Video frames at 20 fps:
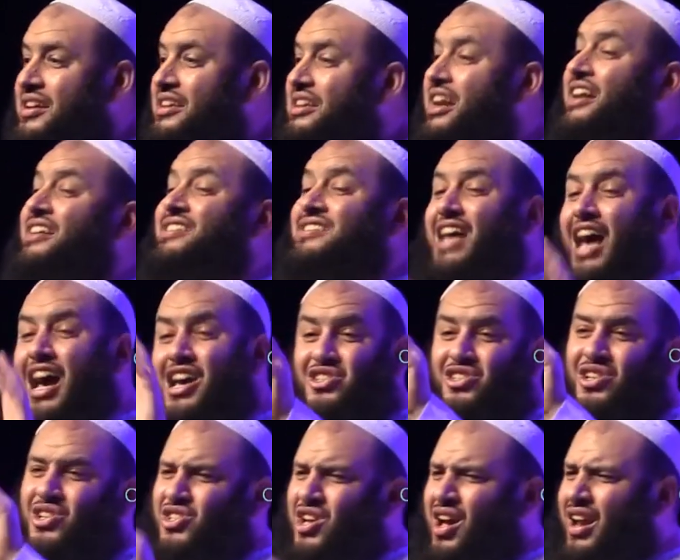Next
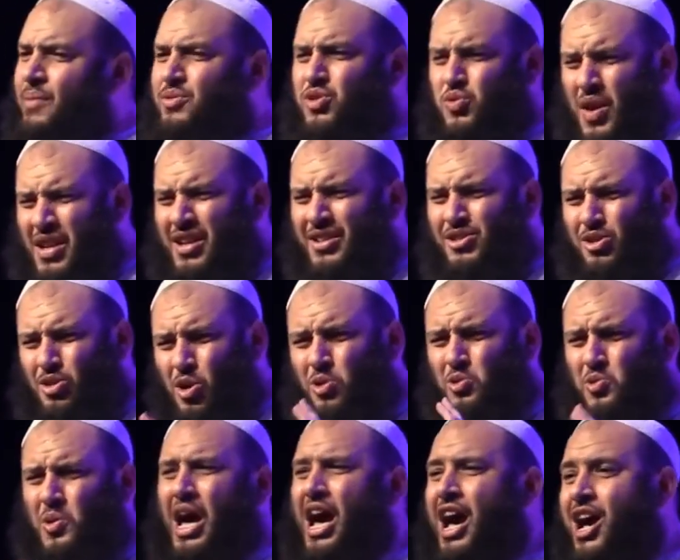Hajj, inshallah, I'm just waiting to go
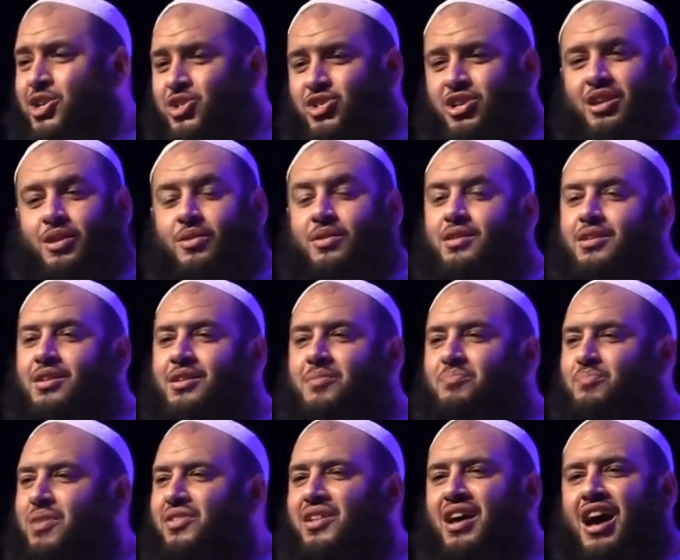to Hajj.
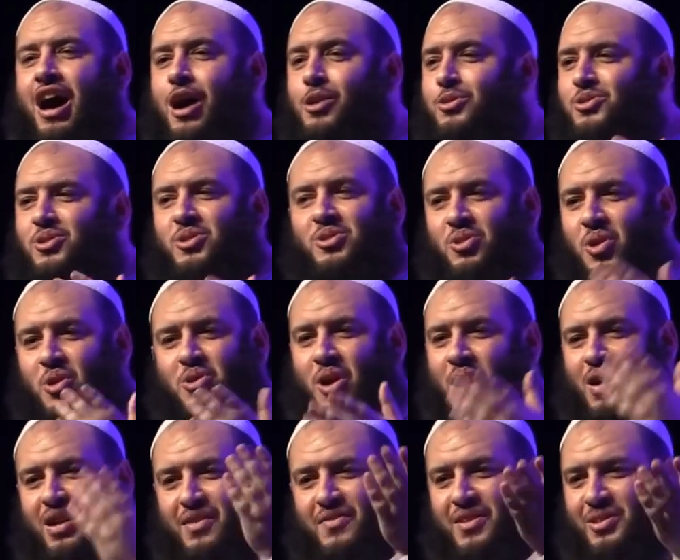And Brother, how do you know you
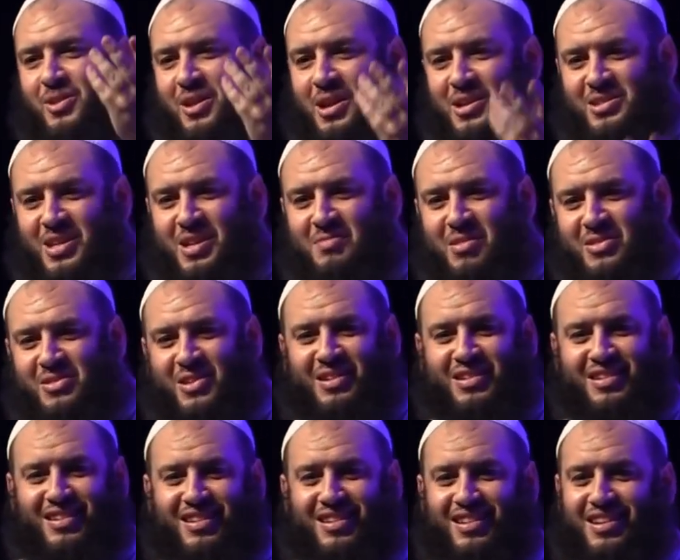are living till next
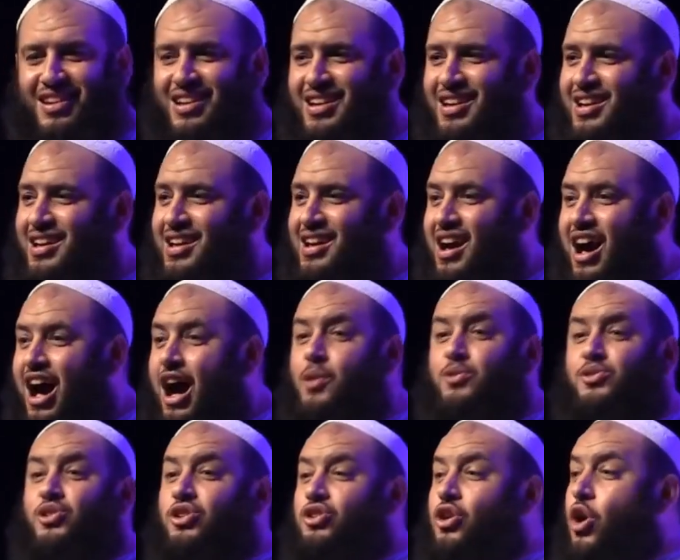Ramadan? How
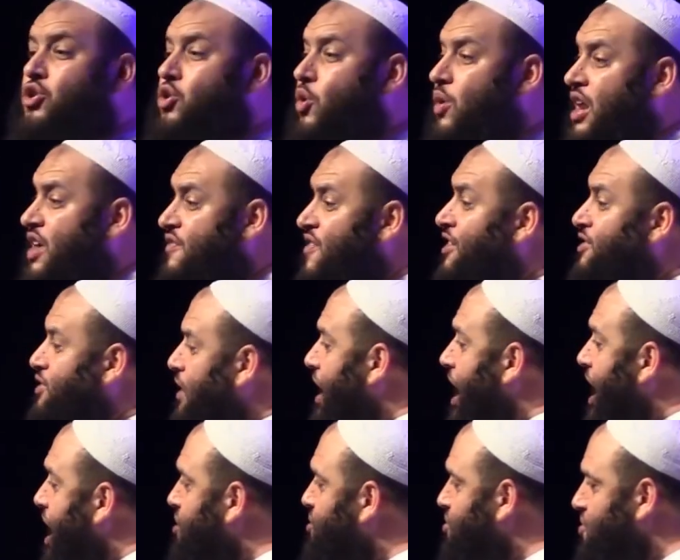do you know you're living till
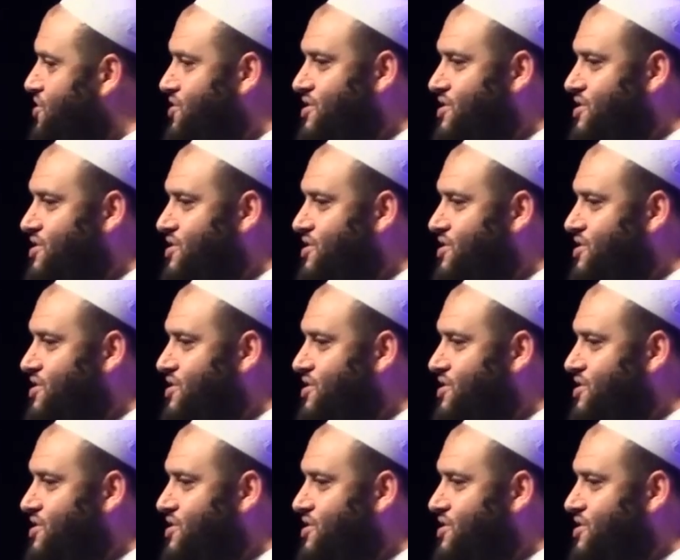Hajj?